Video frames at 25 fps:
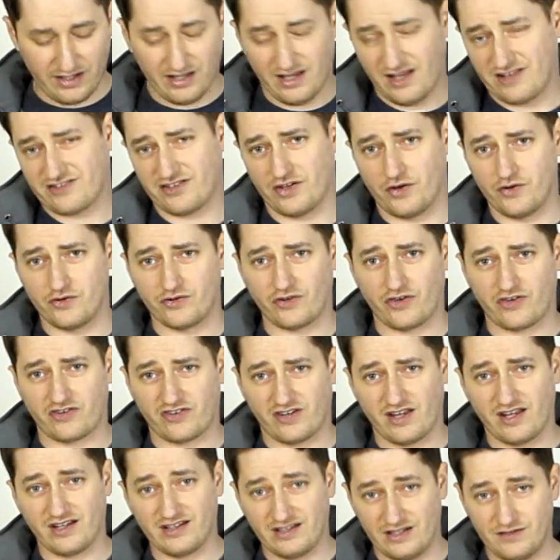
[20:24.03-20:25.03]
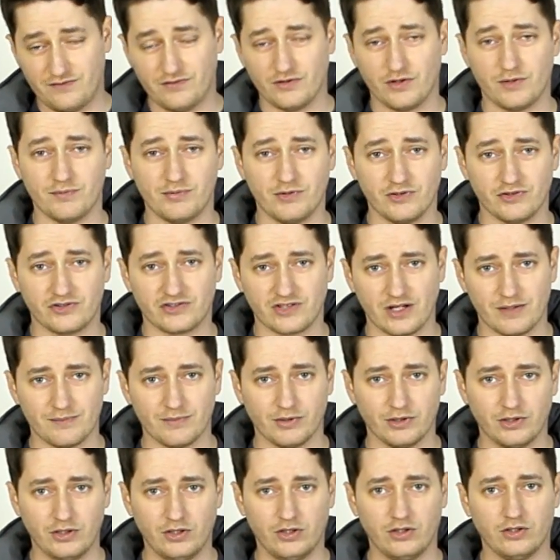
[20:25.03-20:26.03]
As I usually say, leave your reviews down
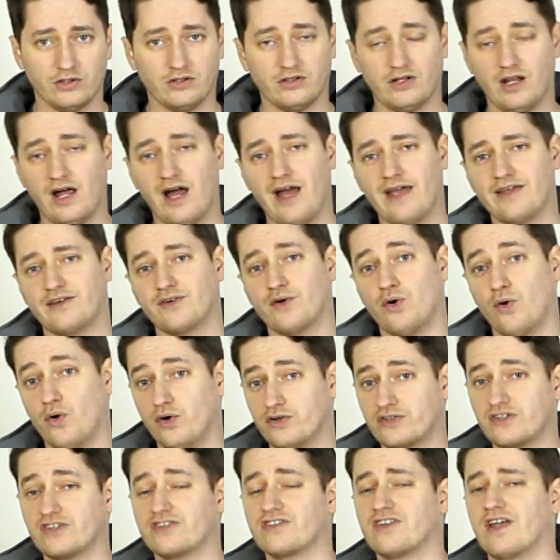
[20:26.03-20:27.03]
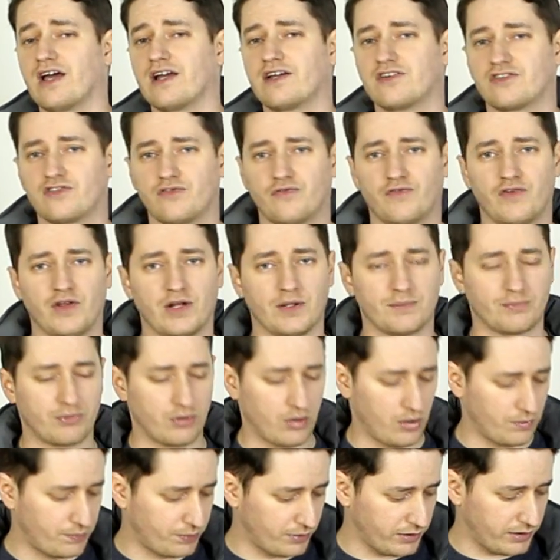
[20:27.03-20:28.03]
below. Like or dislike as you feel
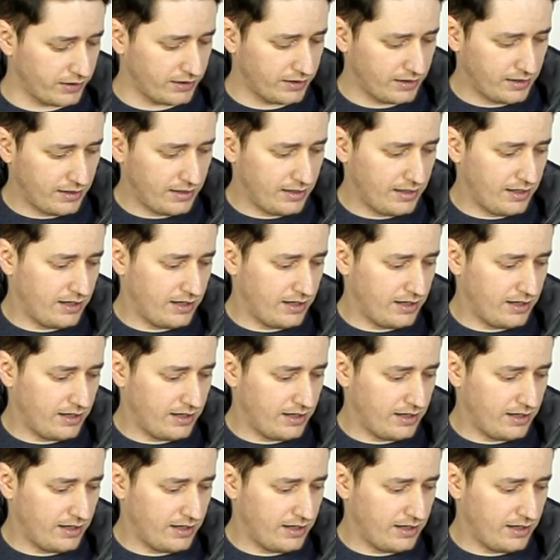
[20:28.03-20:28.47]
appropriate.